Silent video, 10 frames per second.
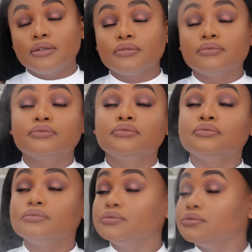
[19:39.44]

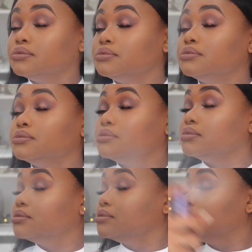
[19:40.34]

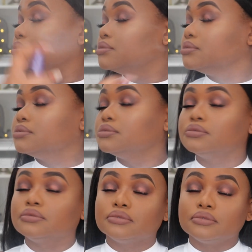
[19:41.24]

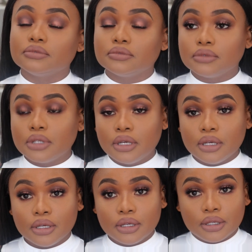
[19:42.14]

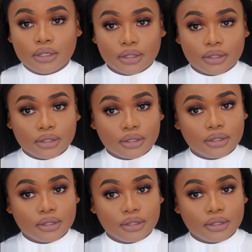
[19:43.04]
(no one is talking)